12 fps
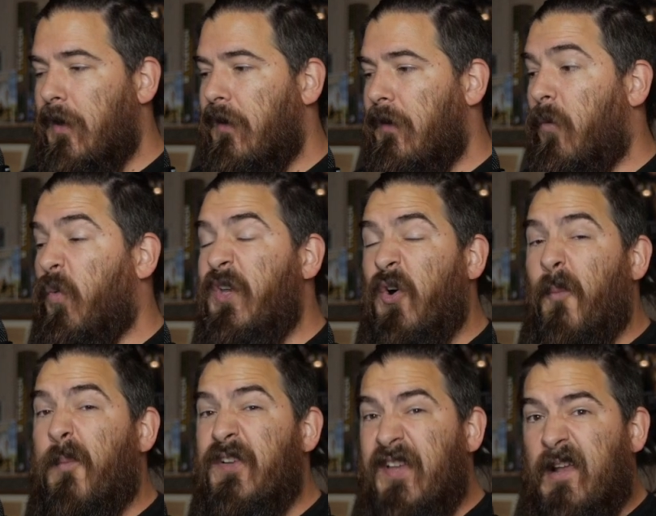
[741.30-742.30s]
and we don't
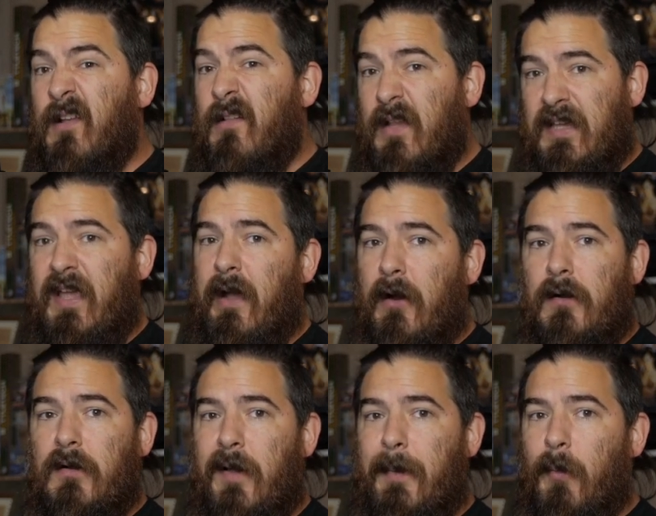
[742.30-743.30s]
particularly
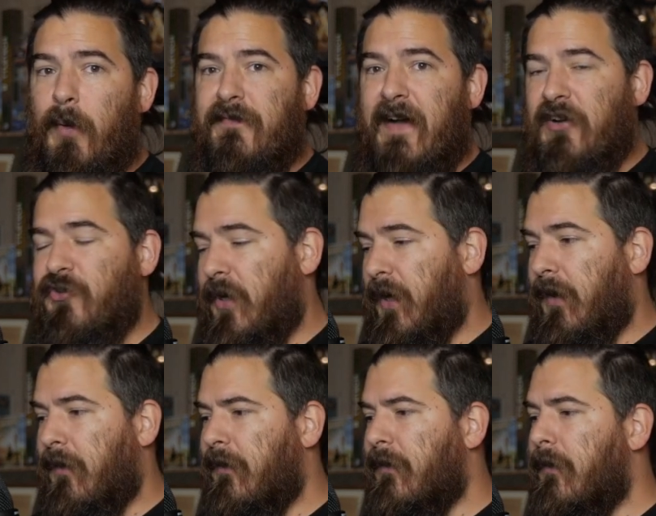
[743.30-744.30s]
care about what faction it
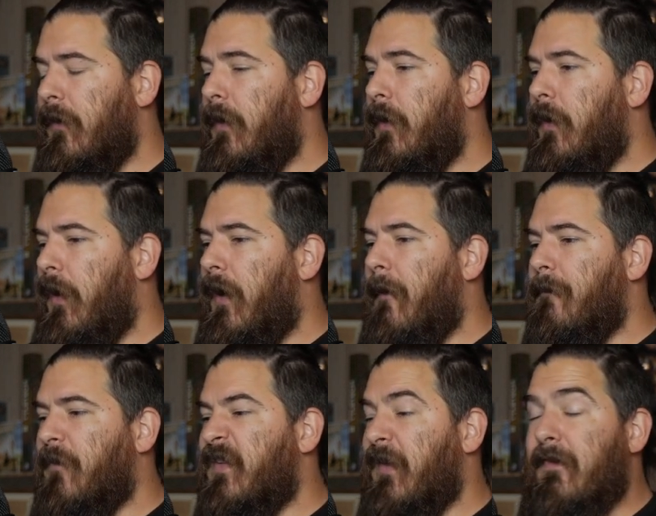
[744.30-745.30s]
is,
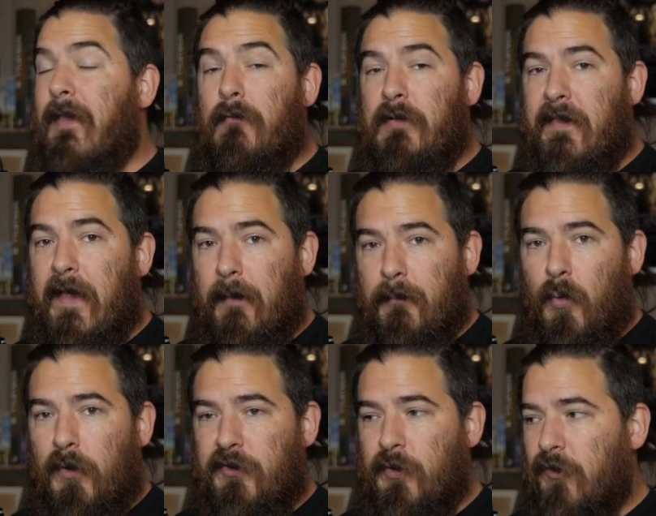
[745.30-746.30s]
because that's not really that
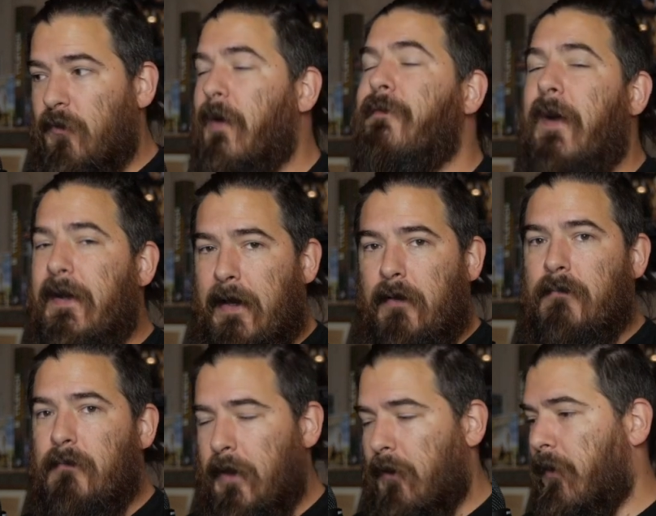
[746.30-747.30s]
important to us. We may find out
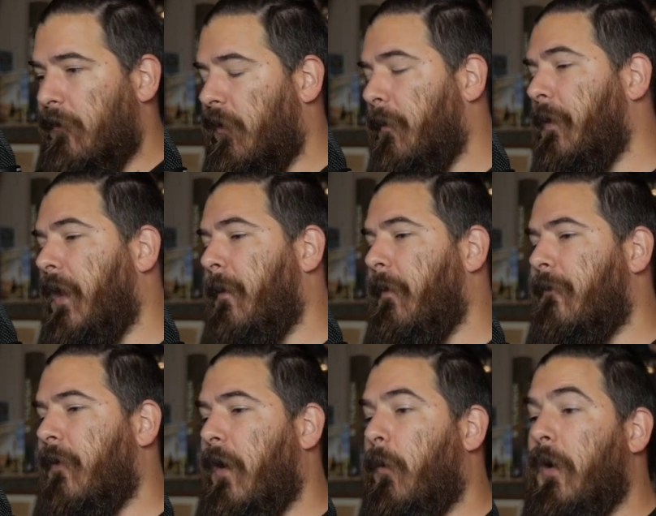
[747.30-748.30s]
later on during play, but
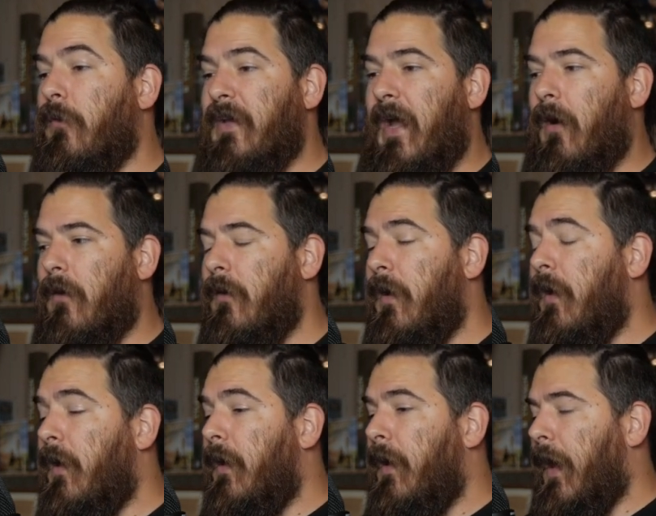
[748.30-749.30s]
for now we don't care.
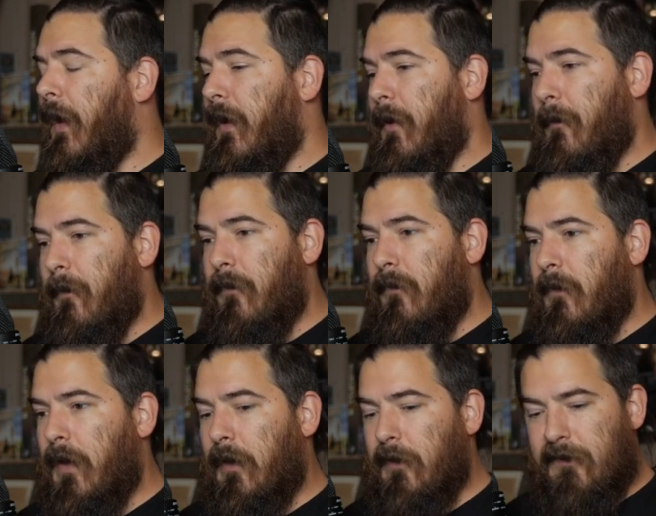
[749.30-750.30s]
And
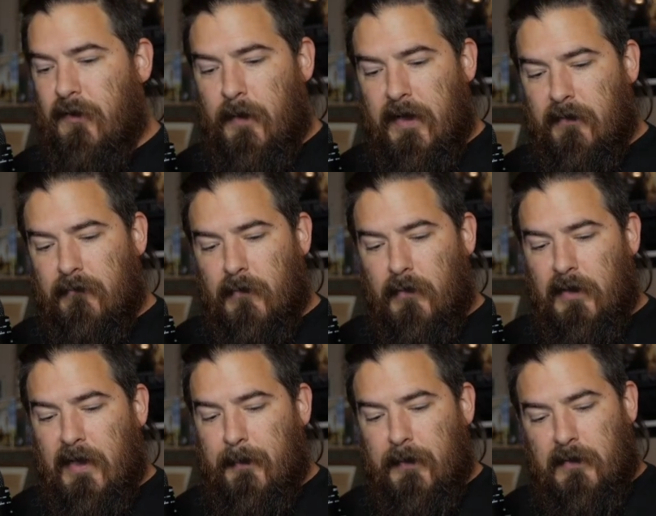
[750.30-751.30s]
let's go ahead and roll
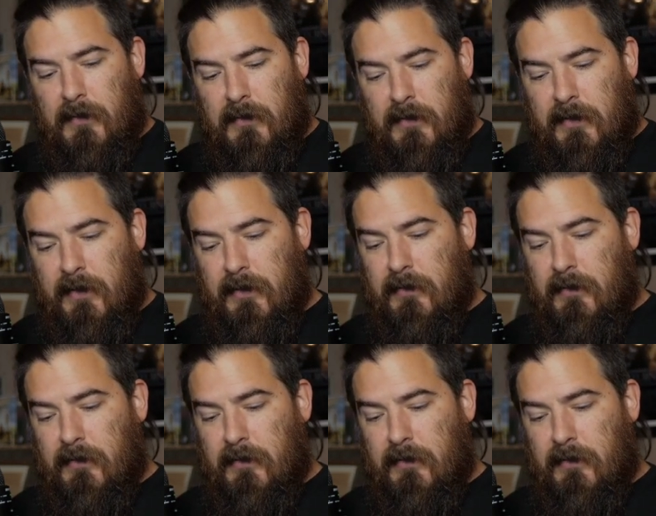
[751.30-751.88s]
up on